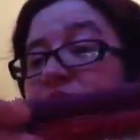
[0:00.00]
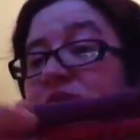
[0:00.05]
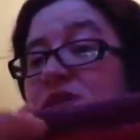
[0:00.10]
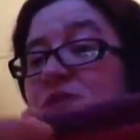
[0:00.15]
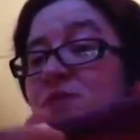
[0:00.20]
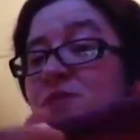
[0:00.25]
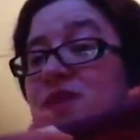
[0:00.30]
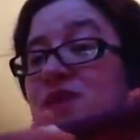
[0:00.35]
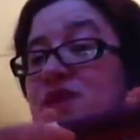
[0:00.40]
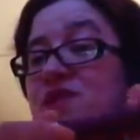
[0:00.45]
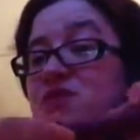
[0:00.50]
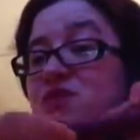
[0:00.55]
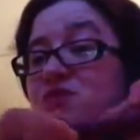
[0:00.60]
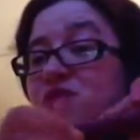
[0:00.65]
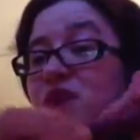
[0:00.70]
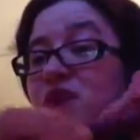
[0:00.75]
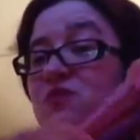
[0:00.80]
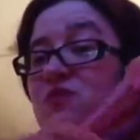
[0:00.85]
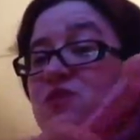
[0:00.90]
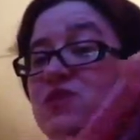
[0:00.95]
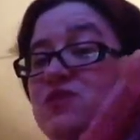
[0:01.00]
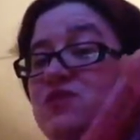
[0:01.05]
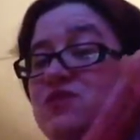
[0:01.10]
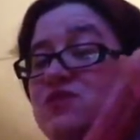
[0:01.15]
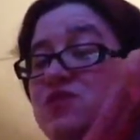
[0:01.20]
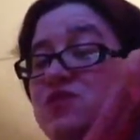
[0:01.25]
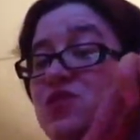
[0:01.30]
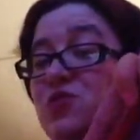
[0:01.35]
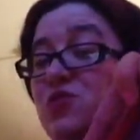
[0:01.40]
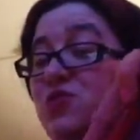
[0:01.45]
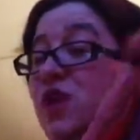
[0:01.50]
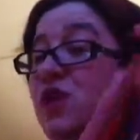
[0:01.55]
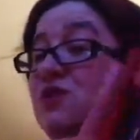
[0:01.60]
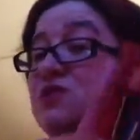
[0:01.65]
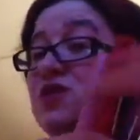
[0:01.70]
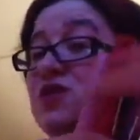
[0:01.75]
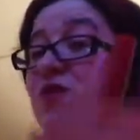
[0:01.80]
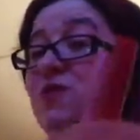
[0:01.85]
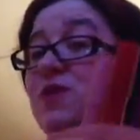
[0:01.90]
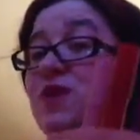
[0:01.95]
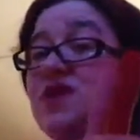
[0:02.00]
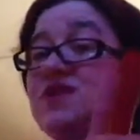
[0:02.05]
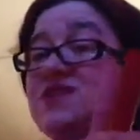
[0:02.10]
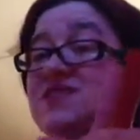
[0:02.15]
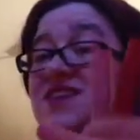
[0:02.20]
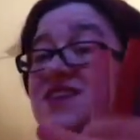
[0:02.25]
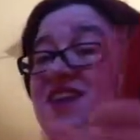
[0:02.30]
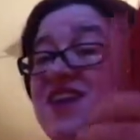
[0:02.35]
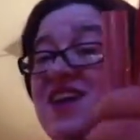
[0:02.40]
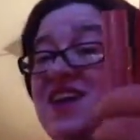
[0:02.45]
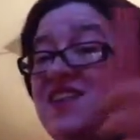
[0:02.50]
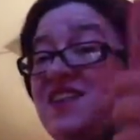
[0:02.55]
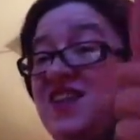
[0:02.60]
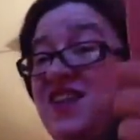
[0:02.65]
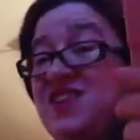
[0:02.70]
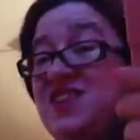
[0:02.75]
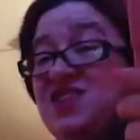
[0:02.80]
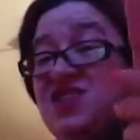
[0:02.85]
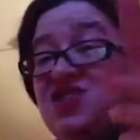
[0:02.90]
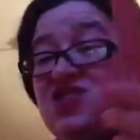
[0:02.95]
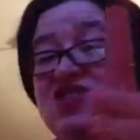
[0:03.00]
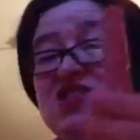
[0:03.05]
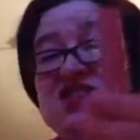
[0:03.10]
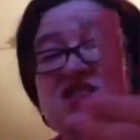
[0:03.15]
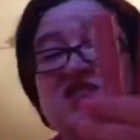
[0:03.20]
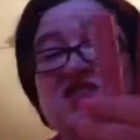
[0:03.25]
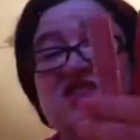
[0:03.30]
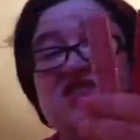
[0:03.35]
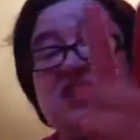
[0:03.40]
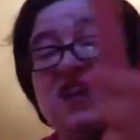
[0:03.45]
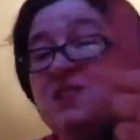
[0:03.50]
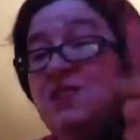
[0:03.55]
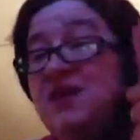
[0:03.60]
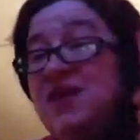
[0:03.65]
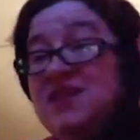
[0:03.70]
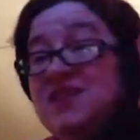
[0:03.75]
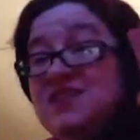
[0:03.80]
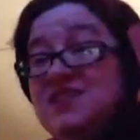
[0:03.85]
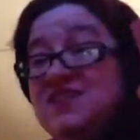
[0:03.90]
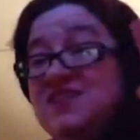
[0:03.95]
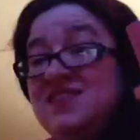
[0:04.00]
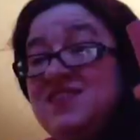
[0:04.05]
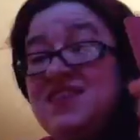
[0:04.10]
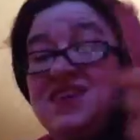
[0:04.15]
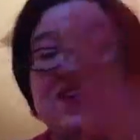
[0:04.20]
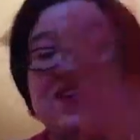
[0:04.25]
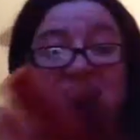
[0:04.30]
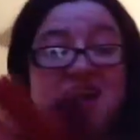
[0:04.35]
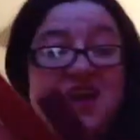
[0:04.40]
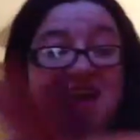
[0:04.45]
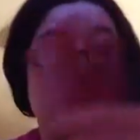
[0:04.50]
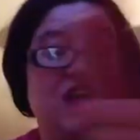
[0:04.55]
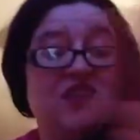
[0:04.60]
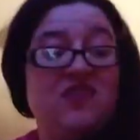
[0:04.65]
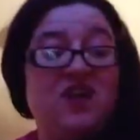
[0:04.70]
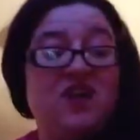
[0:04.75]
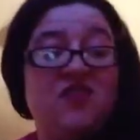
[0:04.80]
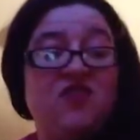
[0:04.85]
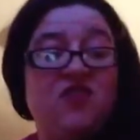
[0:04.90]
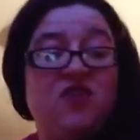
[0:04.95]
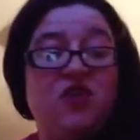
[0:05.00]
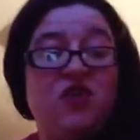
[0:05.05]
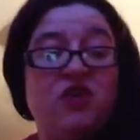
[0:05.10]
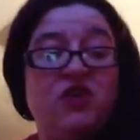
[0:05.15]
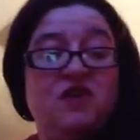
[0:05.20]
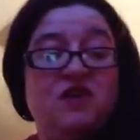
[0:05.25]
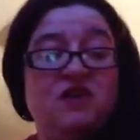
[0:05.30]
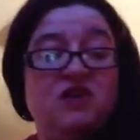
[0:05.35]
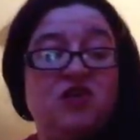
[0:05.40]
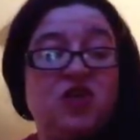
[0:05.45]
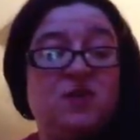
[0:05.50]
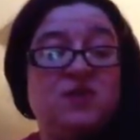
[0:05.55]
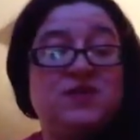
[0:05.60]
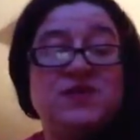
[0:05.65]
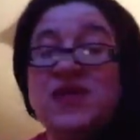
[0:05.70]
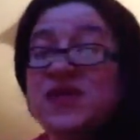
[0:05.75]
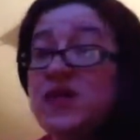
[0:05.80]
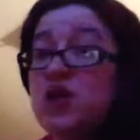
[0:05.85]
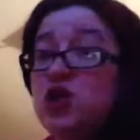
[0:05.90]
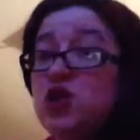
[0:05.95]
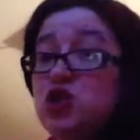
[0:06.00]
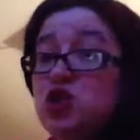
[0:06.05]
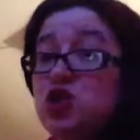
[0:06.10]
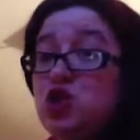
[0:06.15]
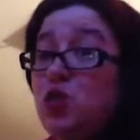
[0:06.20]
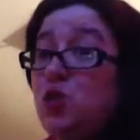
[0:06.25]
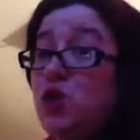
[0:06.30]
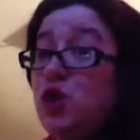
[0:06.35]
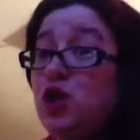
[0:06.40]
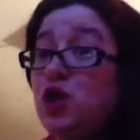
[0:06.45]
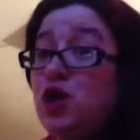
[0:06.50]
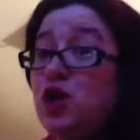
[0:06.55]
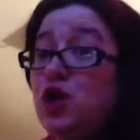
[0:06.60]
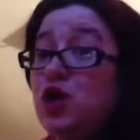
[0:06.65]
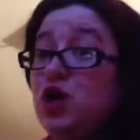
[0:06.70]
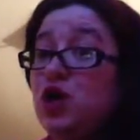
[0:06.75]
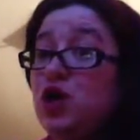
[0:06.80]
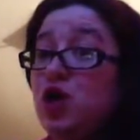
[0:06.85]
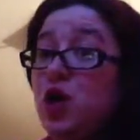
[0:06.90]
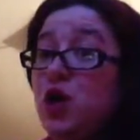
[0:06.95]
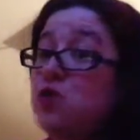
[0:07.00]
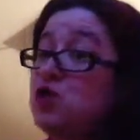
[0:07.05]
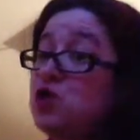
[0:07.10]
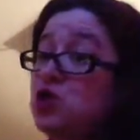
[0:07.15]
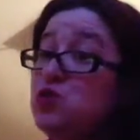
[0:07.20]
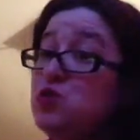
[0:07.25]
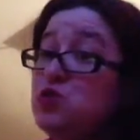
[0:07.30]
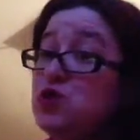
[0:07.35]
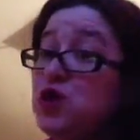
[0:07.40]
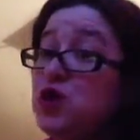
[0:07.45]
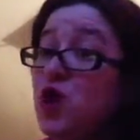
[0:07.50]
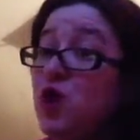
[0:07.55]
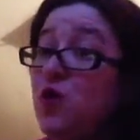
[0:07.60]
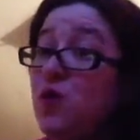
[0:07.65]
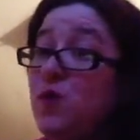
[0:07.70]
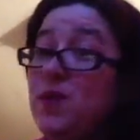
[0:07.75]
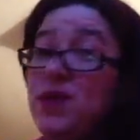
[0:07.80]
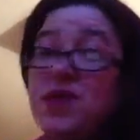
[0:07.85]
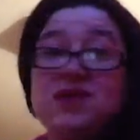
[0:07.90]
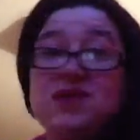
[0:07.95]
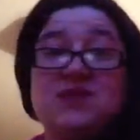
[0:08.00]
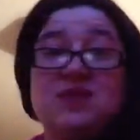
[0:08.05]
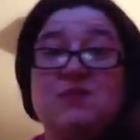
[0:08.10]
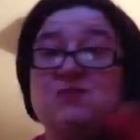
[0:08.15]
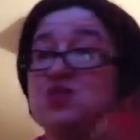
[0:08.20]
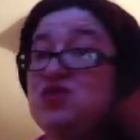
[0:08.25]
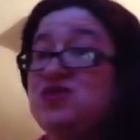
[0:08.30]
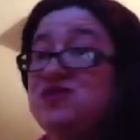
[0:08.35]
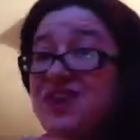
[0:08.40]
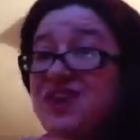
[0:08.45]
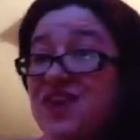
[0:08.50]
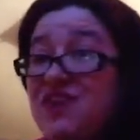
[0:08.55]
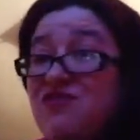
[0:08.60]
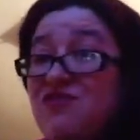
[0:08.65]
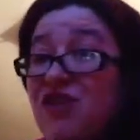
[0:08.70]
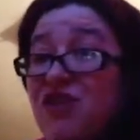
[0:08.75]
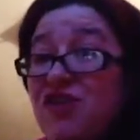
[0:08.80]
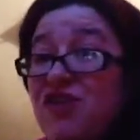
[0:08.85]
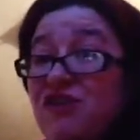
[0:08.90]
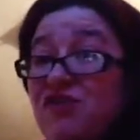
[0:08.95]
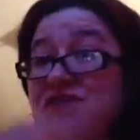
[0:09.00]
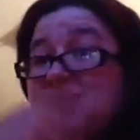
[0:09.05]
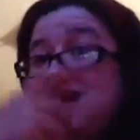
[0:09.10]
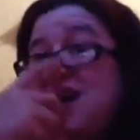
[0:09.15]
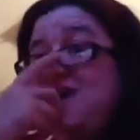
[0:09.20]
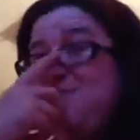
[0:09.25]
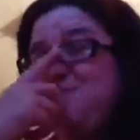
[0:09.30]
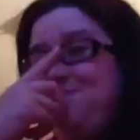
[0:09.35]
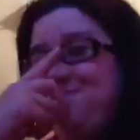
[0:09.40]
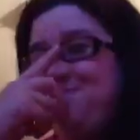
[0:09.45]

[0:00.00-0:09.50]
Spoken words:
then please do go so, because these are just amazing. And I think I've got to stop saying go and do so, because I'm just saying it wrong all the time.